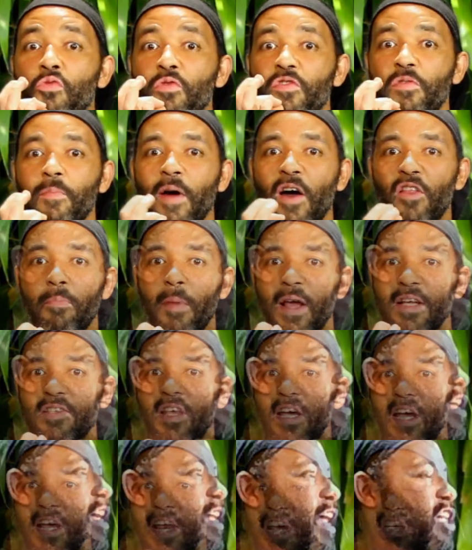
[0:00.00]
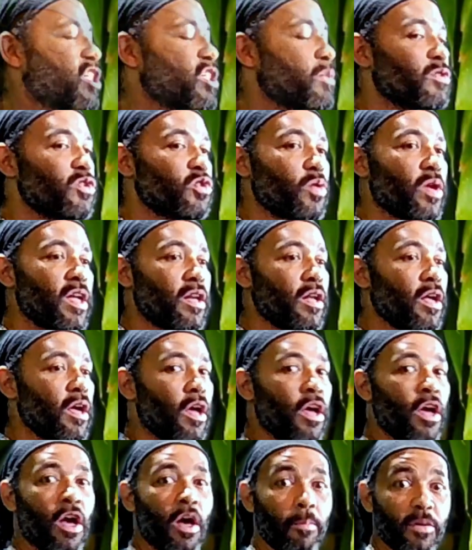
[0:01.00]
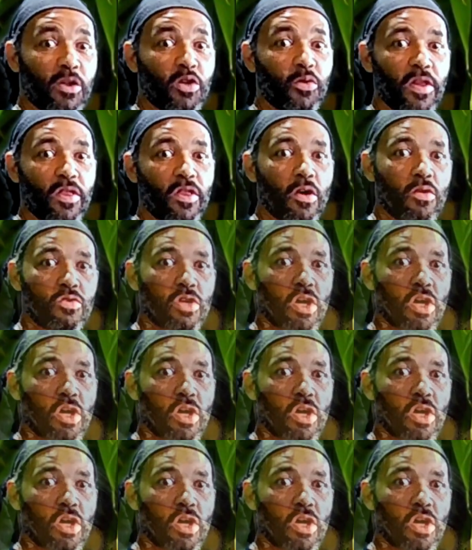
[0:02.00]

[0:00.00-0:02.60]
the roof of the mouth makes the connection between those